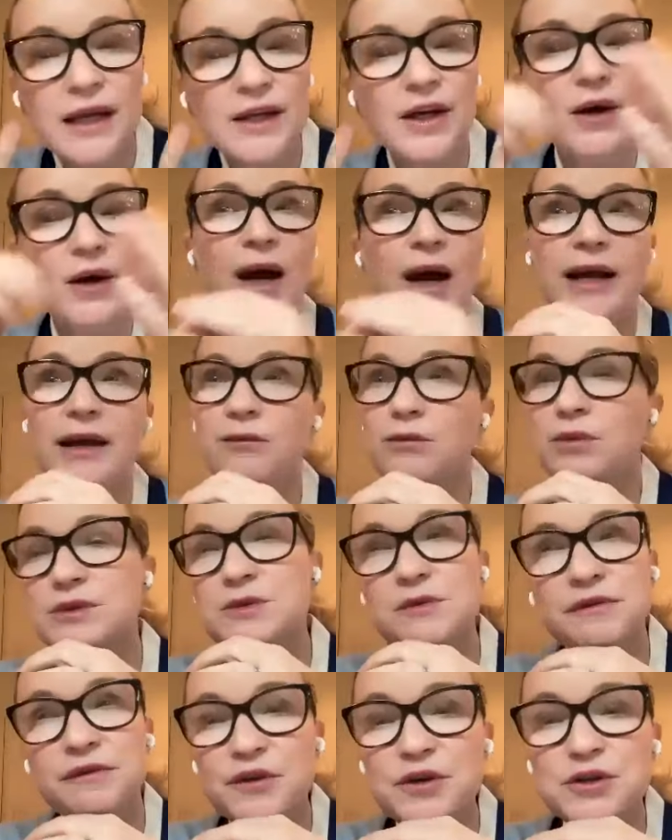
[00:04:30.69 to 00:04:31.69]
You know, I
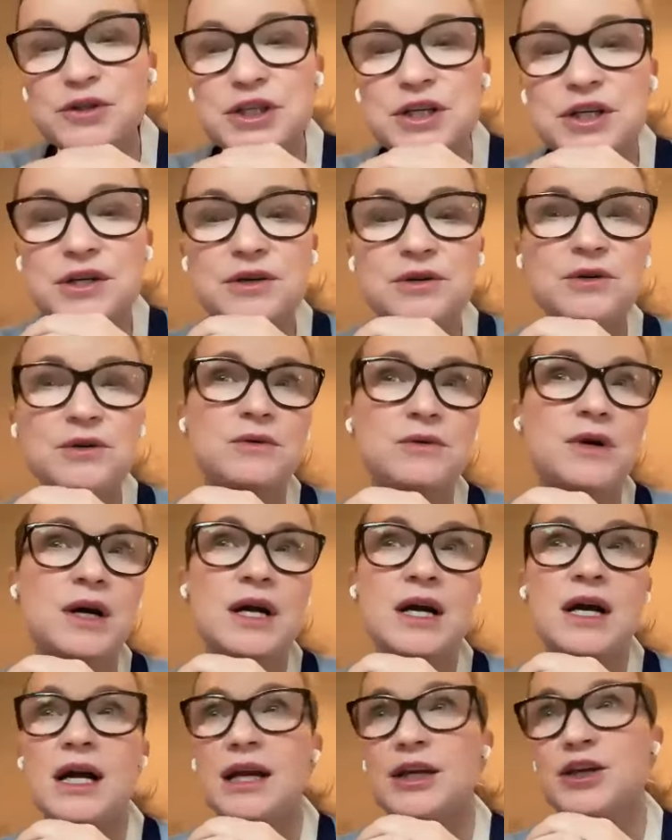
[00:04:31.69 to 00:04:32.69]
was referred to
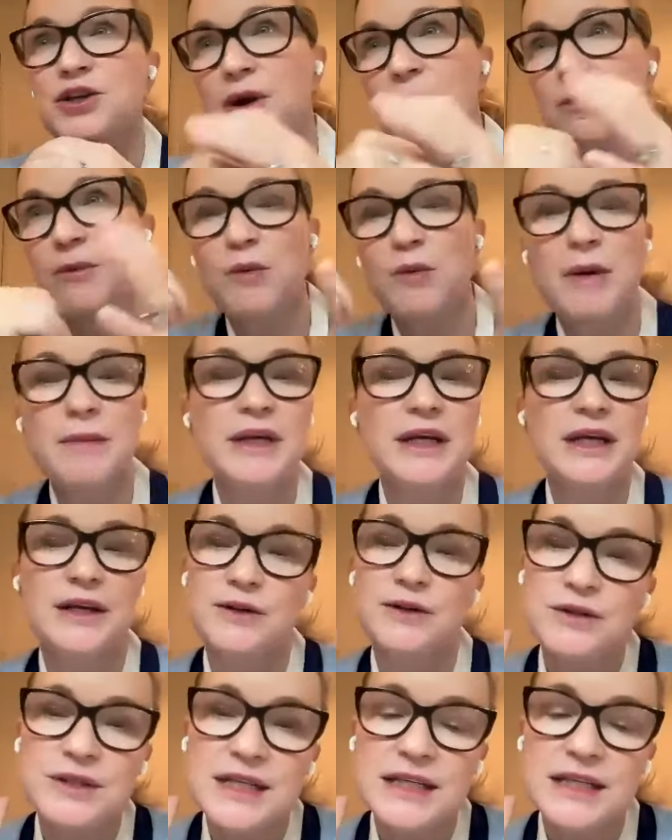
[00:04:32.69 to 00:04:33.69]
you, you know, I'm a woman
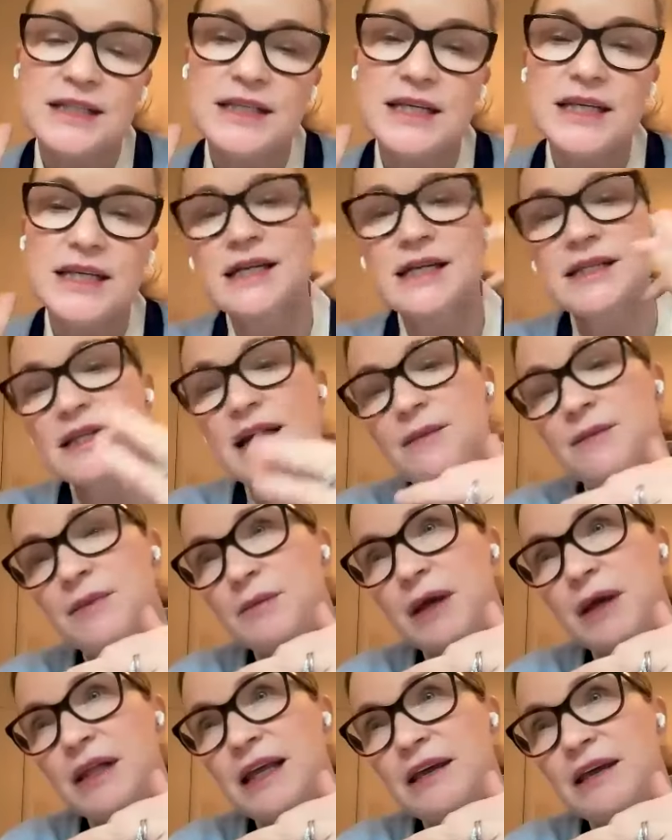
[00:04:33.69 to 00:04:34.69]
in her 60s,
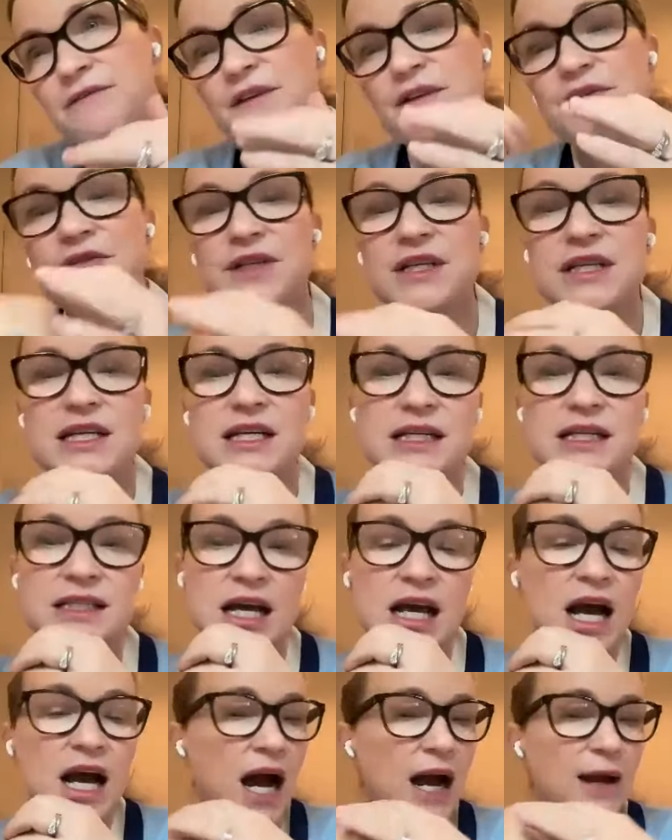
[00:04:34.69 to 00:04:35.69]
I'm in my late
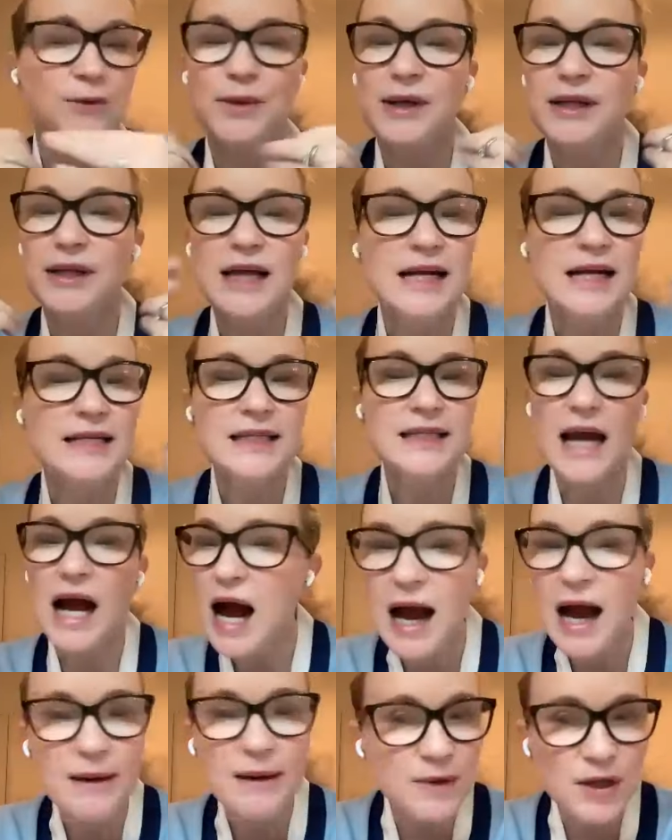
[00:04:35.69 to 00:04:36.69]
50s. I realized
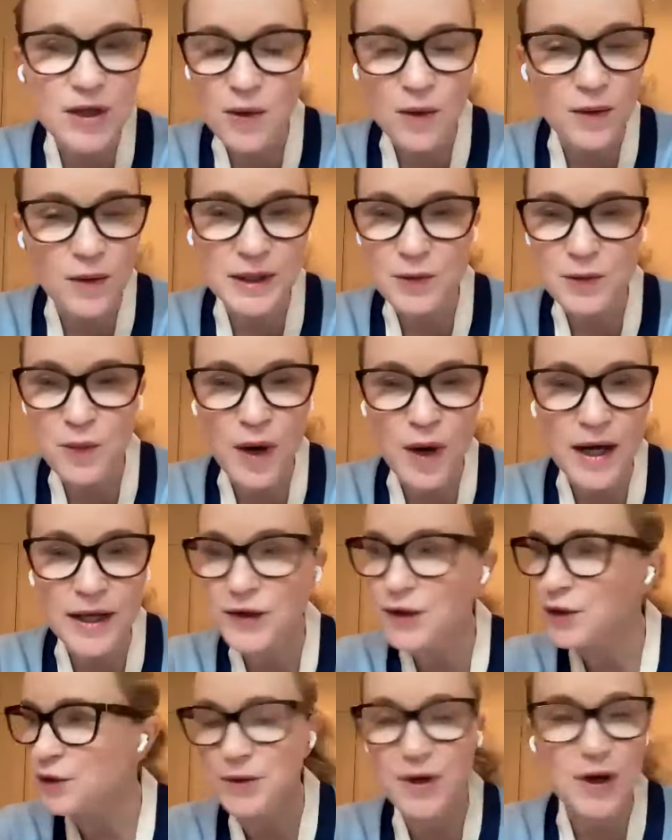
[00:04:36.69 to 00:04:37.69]
I'm the only
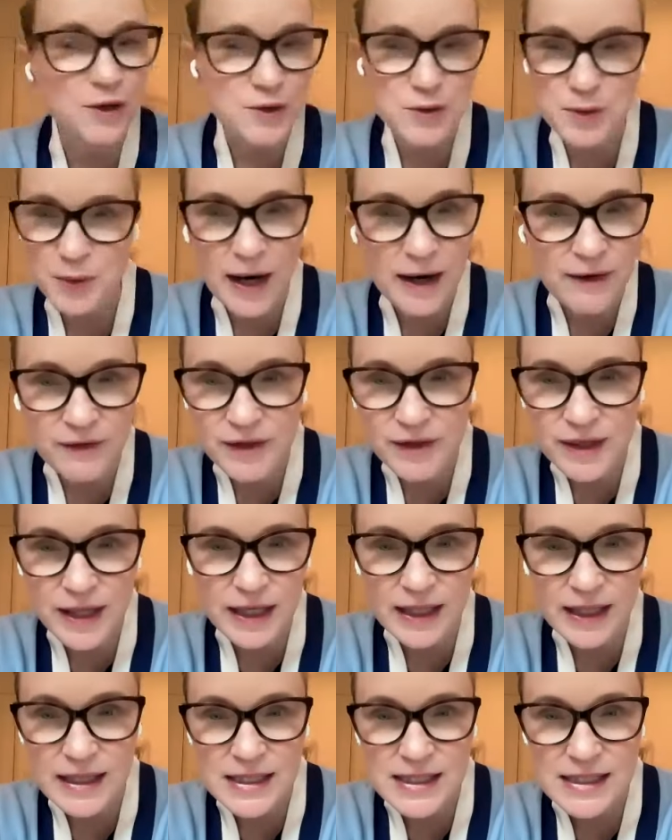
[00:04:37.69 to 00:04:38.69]
one who knows where
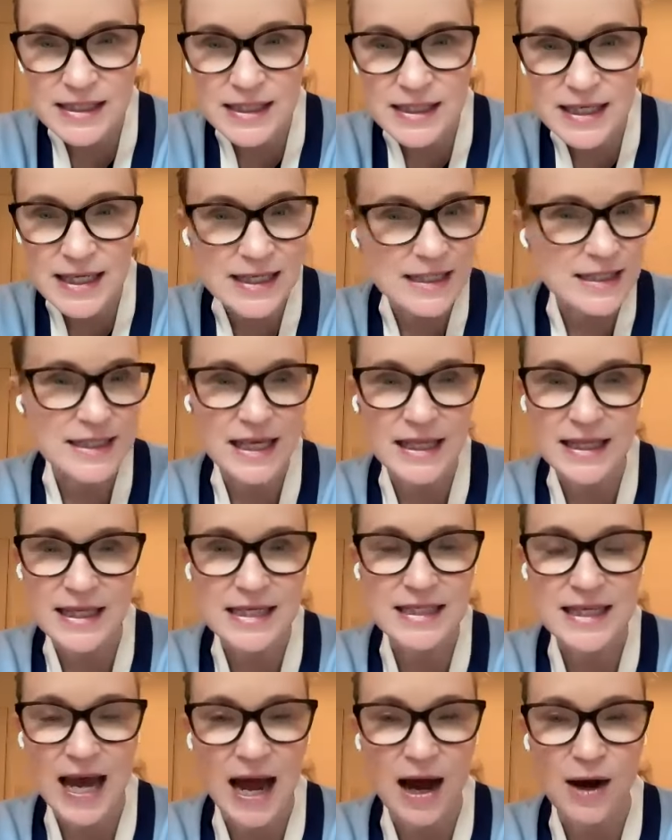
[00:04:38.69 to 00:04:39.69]
everything is
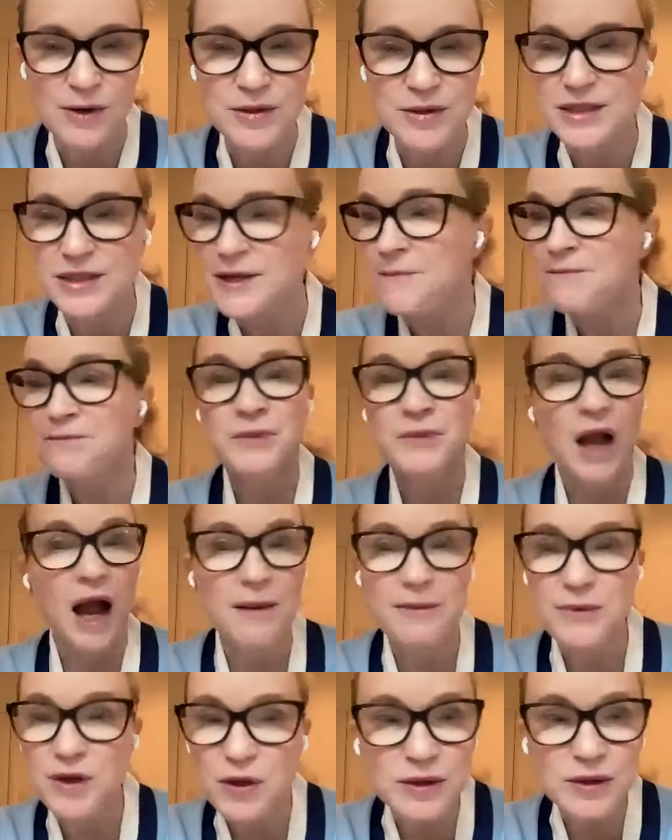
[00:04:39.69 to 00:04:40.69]
in this house.
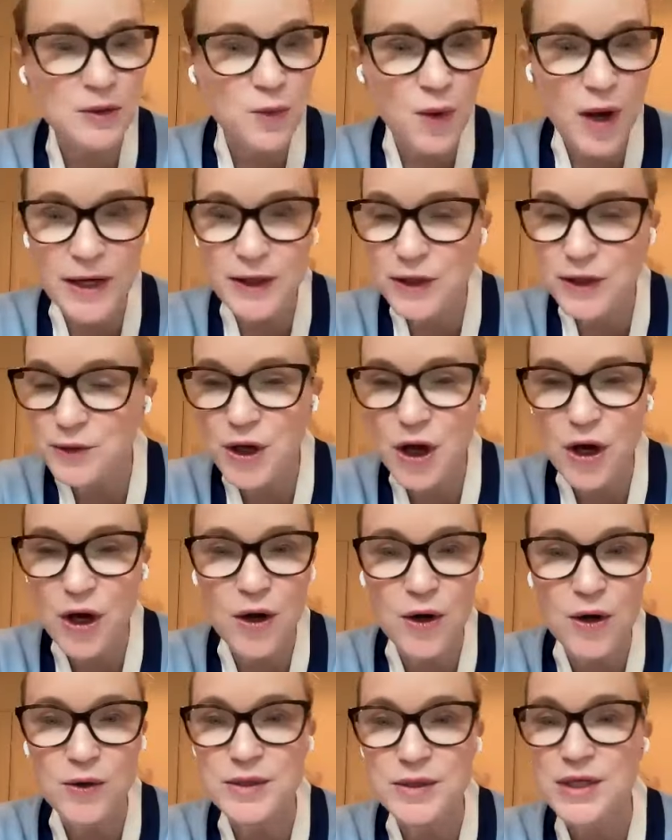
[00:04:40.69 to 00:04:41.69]
I'm the only one who
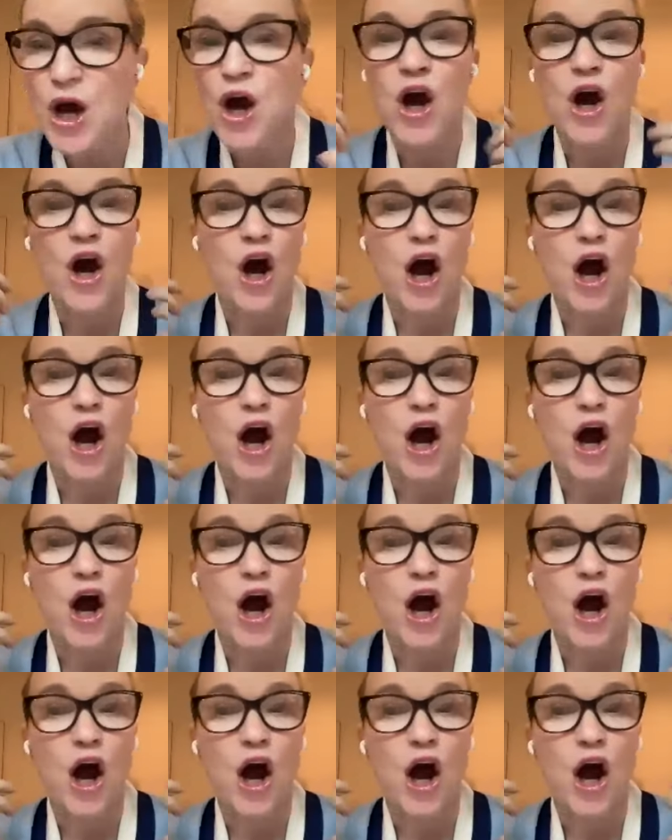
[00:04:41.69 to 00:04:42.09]
knows.